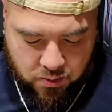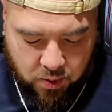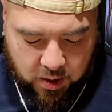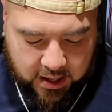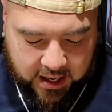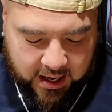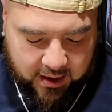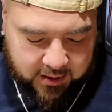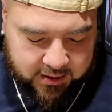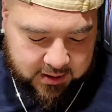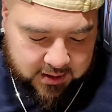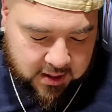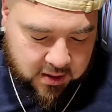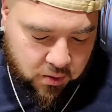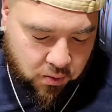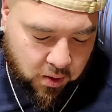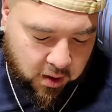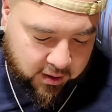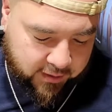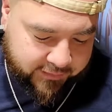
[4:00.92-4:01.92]
wonder how it's going
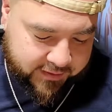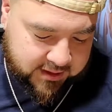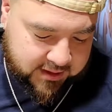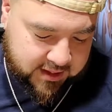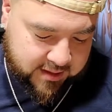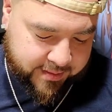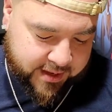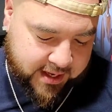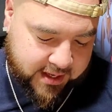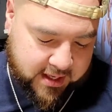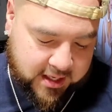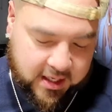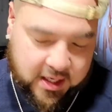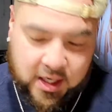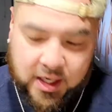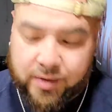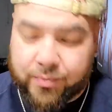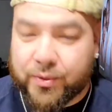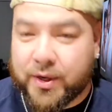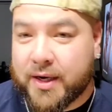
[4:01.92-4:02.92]
to work, if it's going to be any
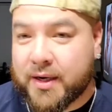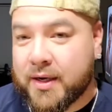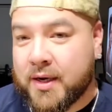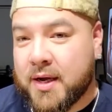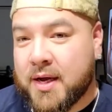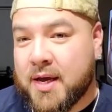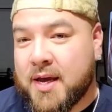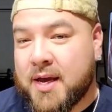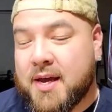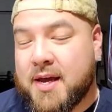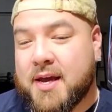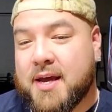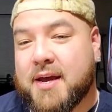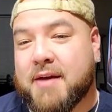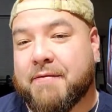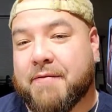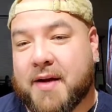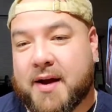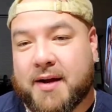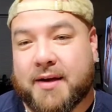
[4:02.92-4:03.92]
good. But
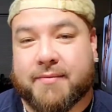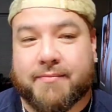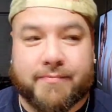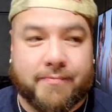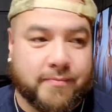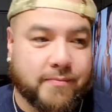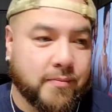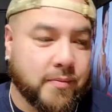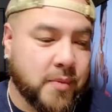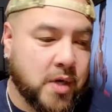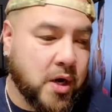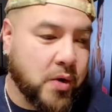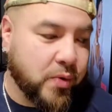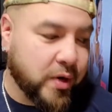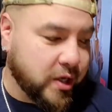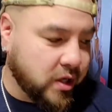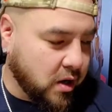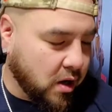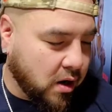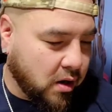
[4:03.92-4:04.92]
if I
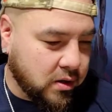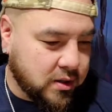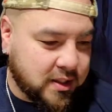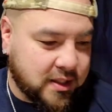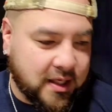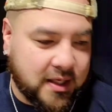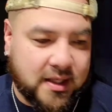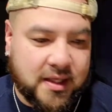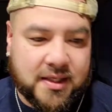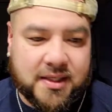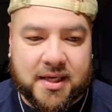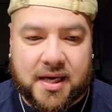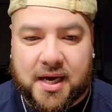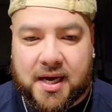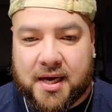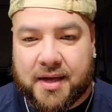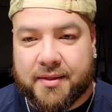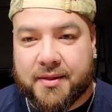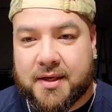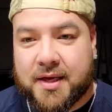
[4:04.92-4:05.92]
recall seeing this
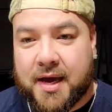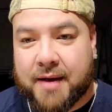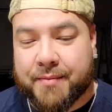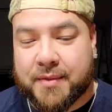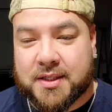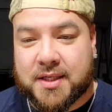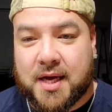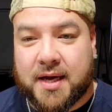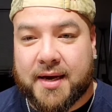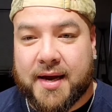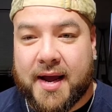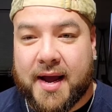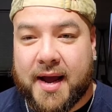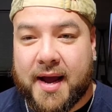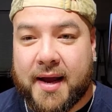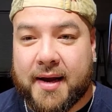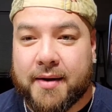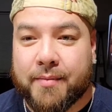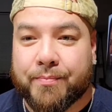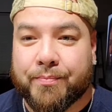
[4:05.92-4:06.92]
on the Amazon
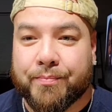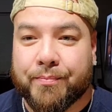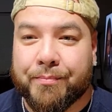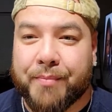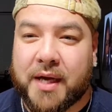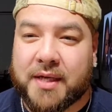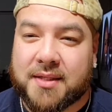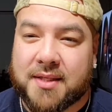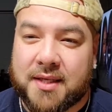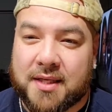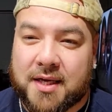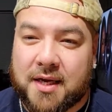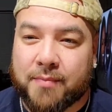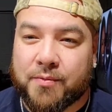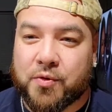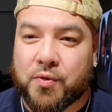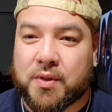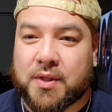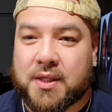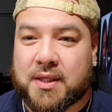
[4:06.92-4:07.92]
ad, it basically
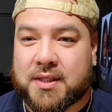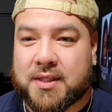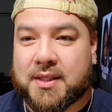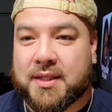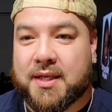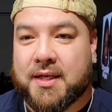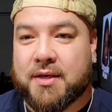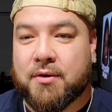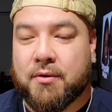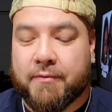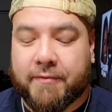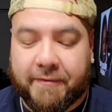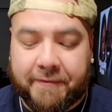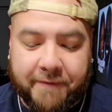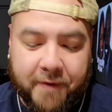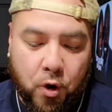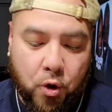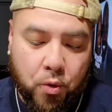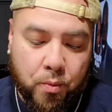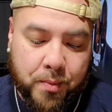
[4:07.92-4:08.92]
comes with these little
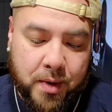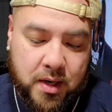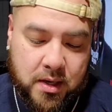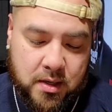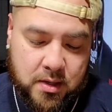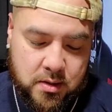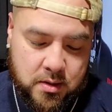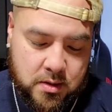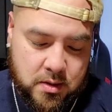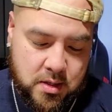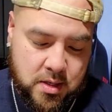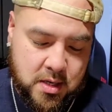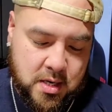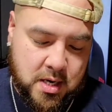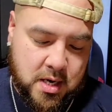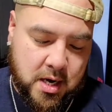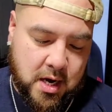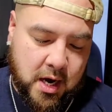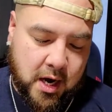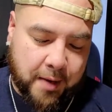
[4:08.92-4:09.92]
foam
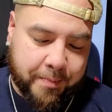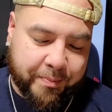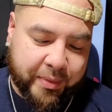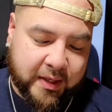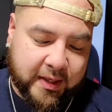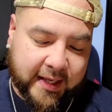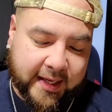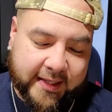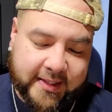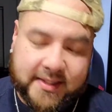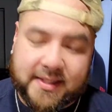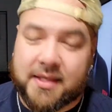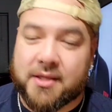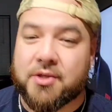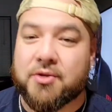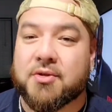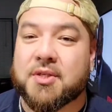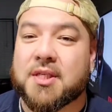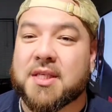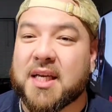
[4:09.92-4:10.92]
uh, plates that
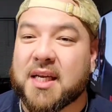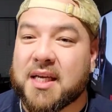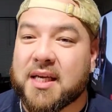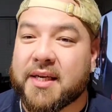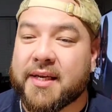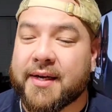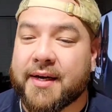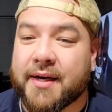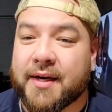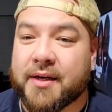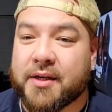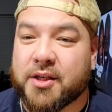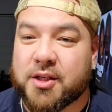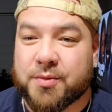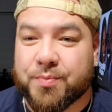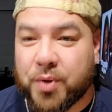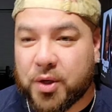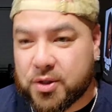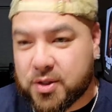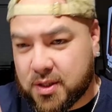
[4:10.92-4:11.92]
you stick in here and you're
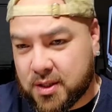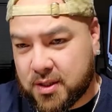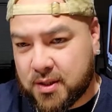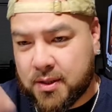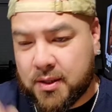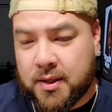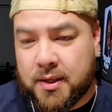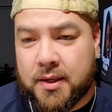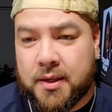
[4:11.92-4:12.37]
supposed to